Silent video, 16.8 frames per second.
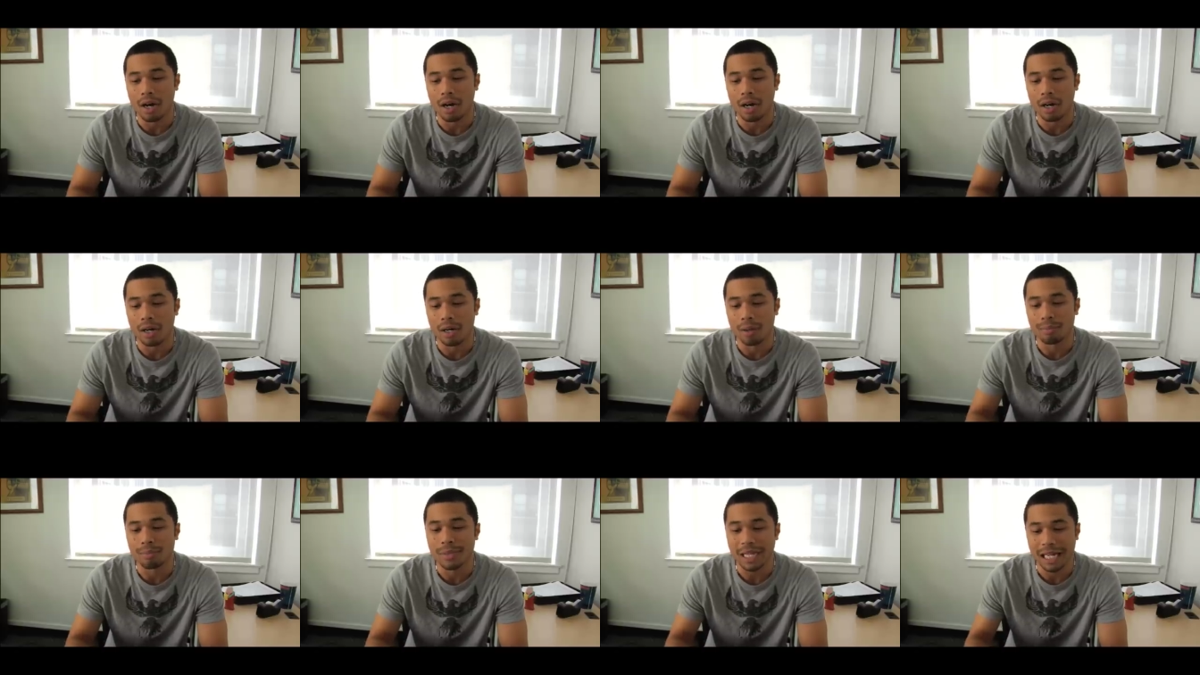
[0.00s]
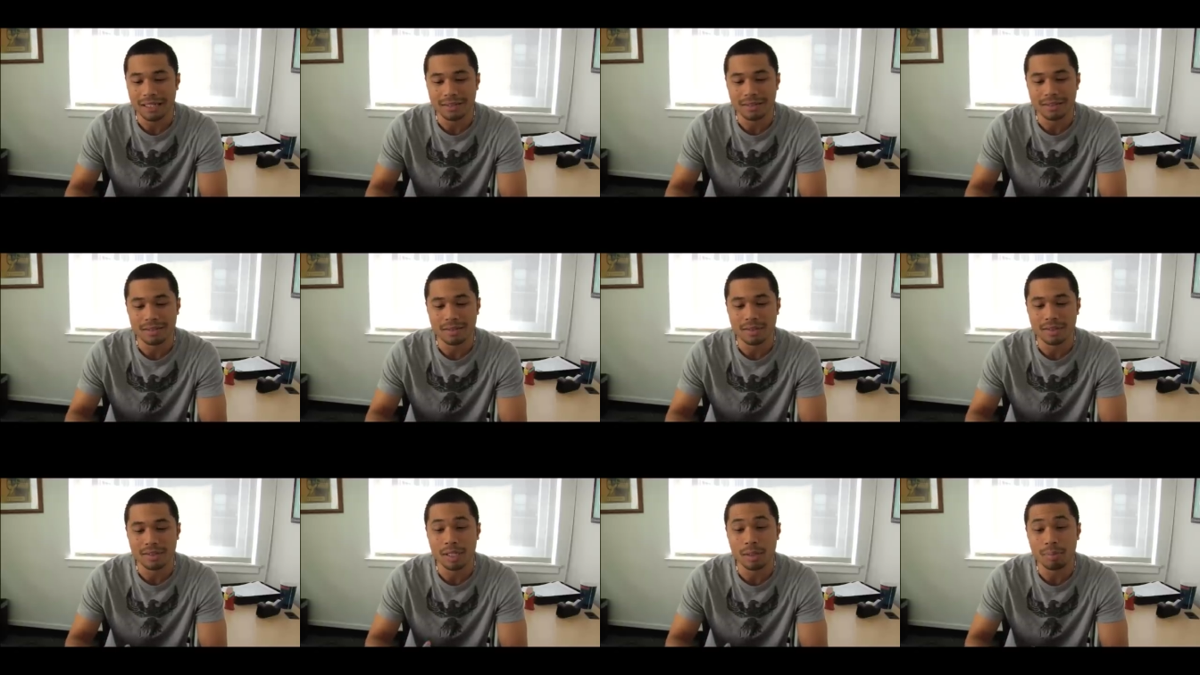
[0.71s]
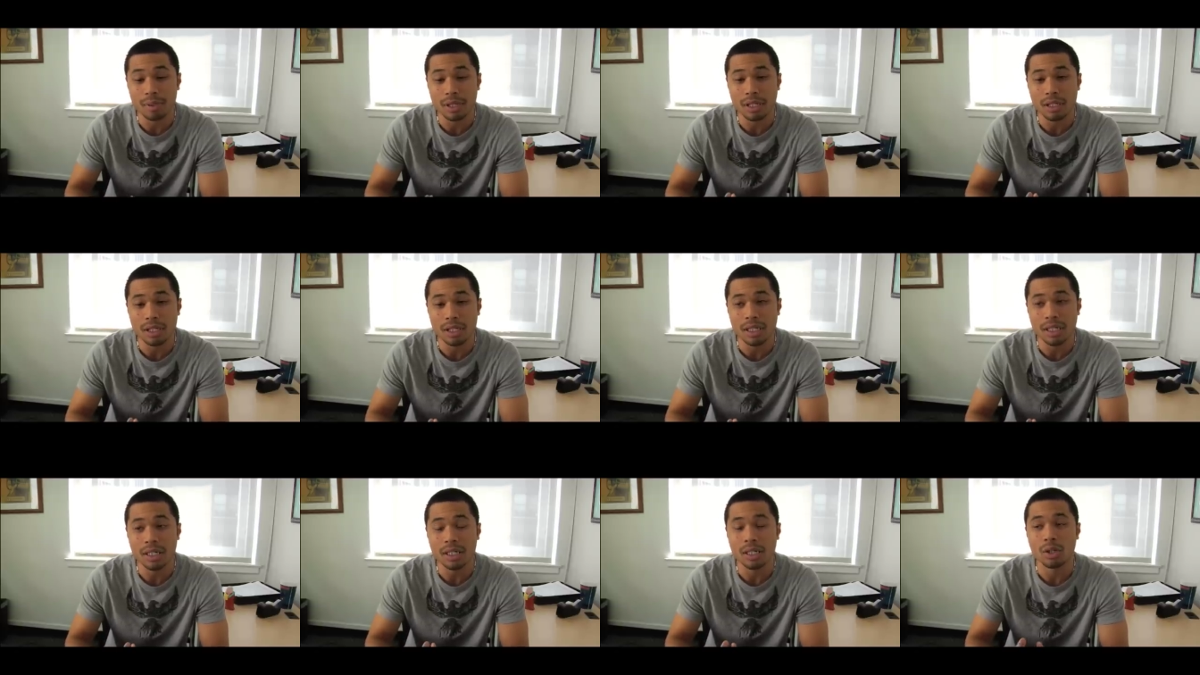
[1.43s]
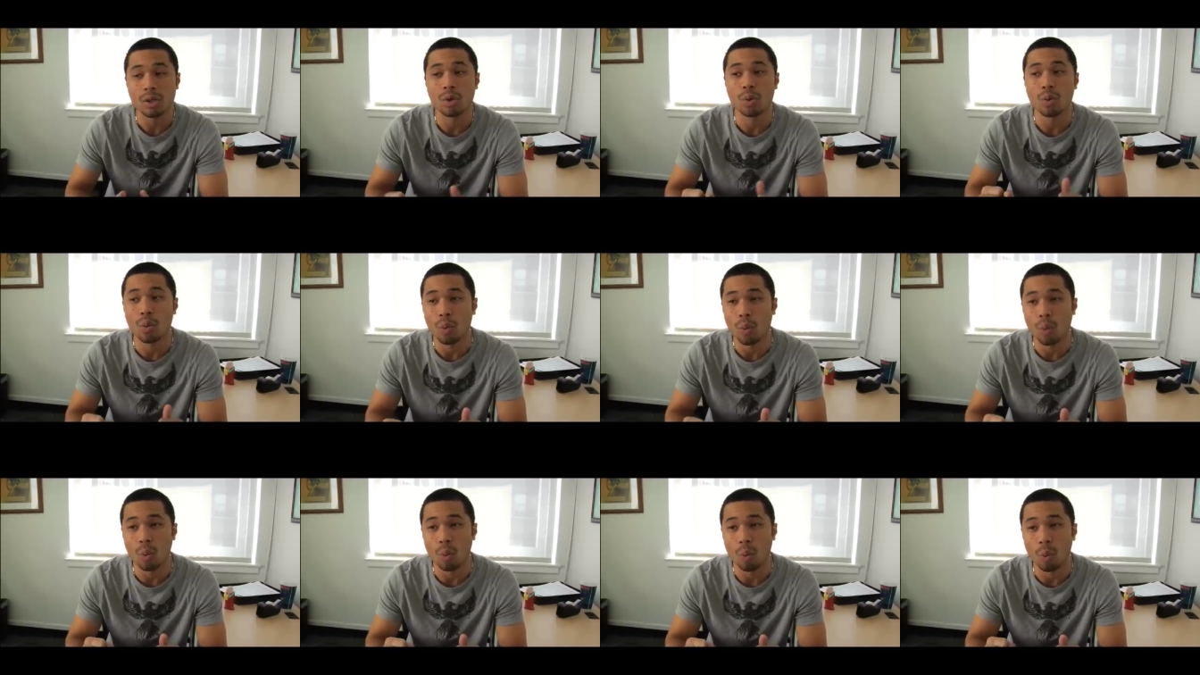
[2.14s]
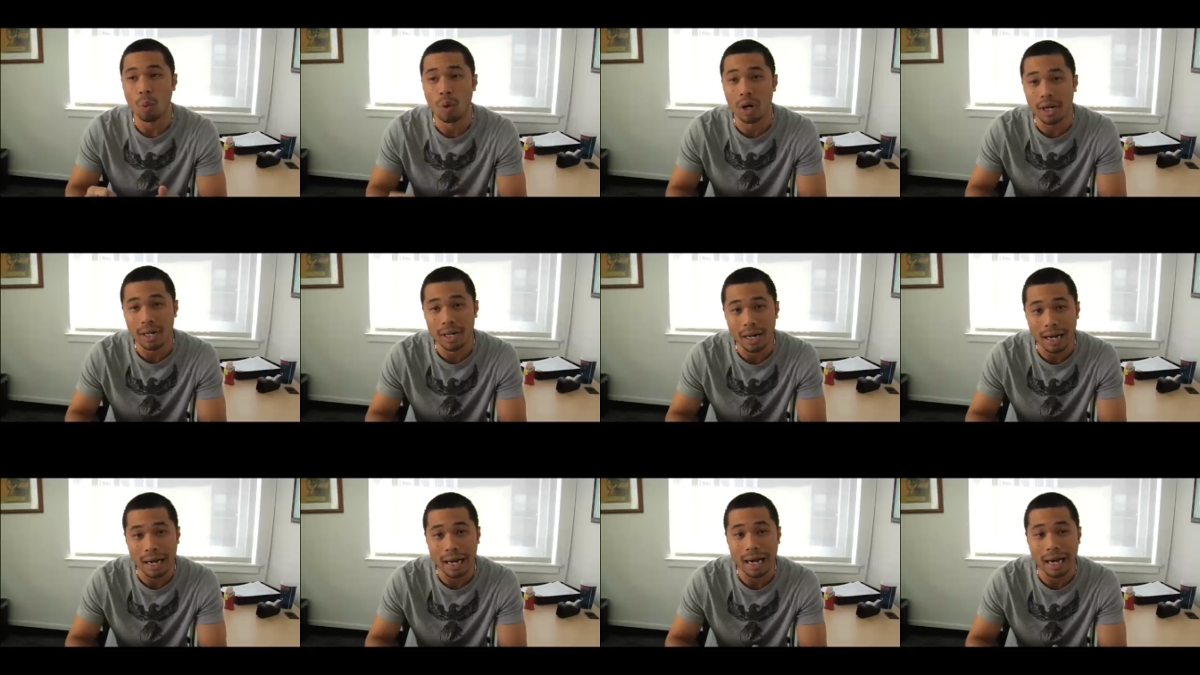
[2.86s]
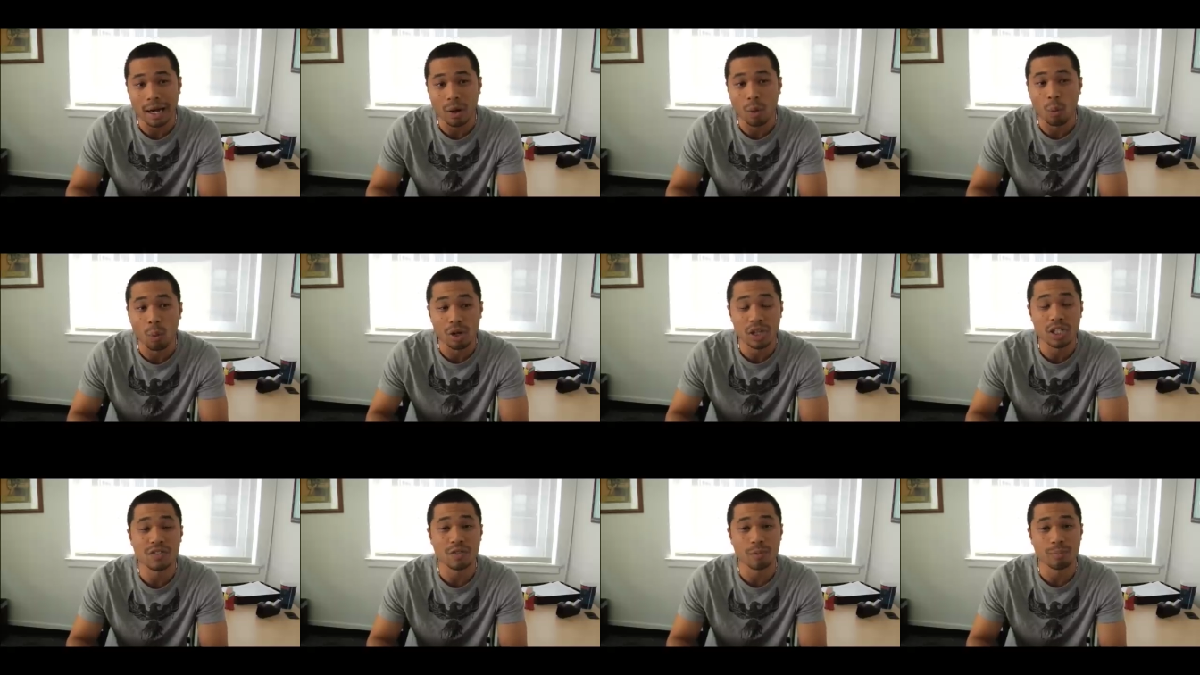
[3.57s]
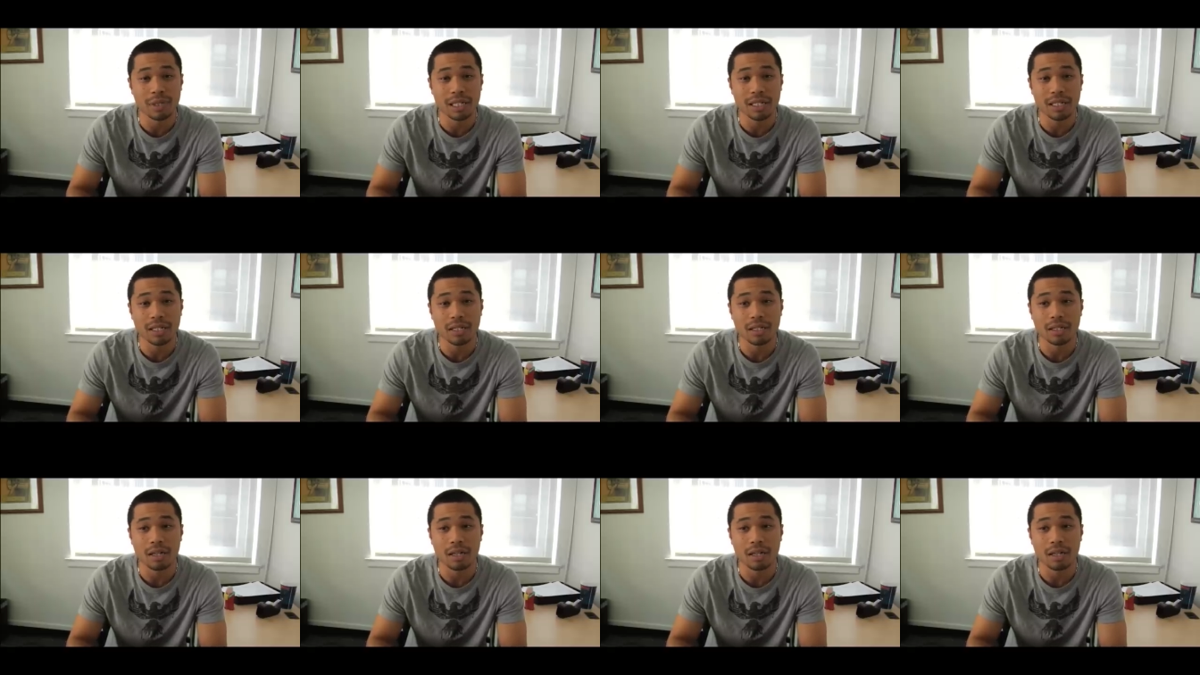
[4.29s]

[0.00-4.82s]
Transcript: Um, that's typically what works for me.